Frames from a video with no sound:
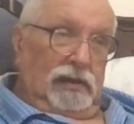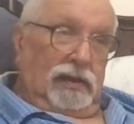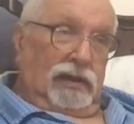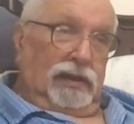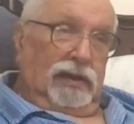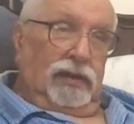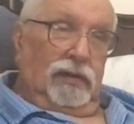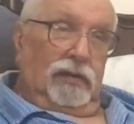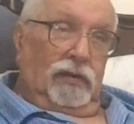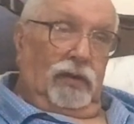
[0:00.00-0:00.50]

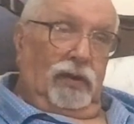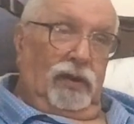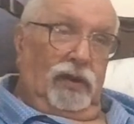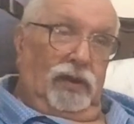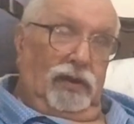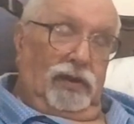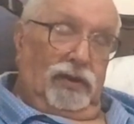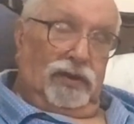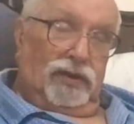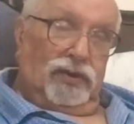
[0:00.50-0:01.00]
you've got a
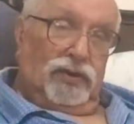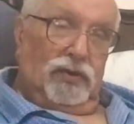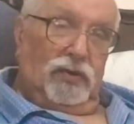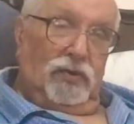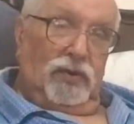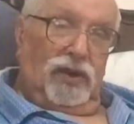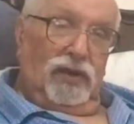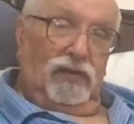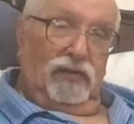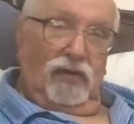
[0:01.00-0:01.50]

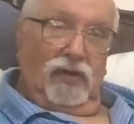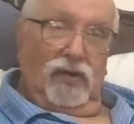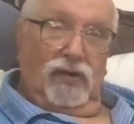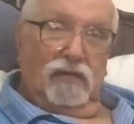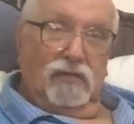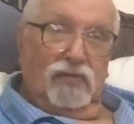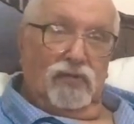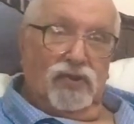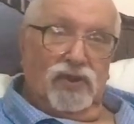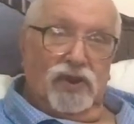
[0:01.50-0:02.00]

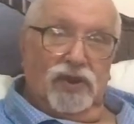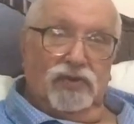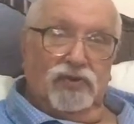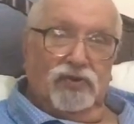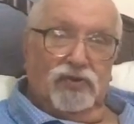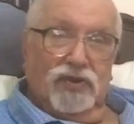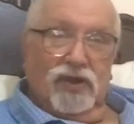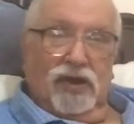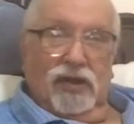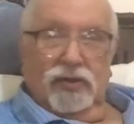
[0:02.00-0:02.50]
25%
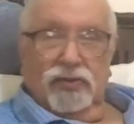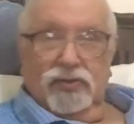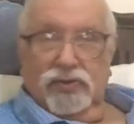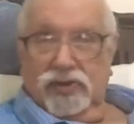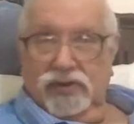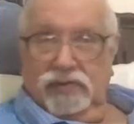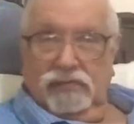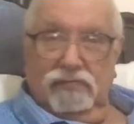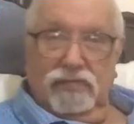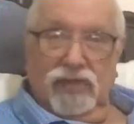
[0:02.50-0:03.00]
chance,
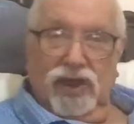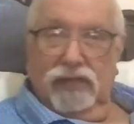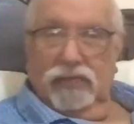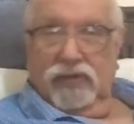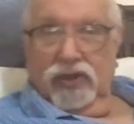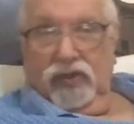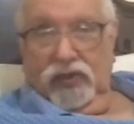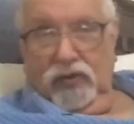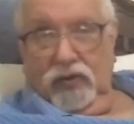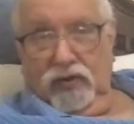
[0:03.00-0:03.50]

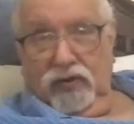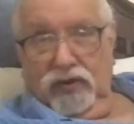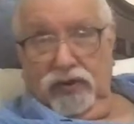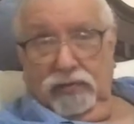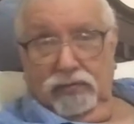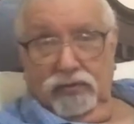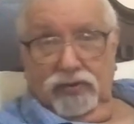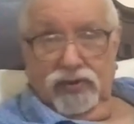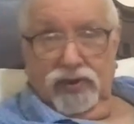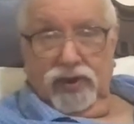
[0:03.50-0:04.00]
maybe
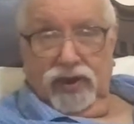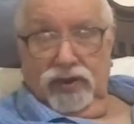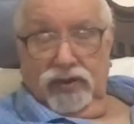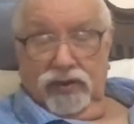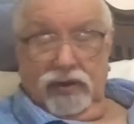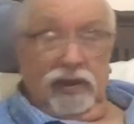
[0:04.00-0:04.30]
30%.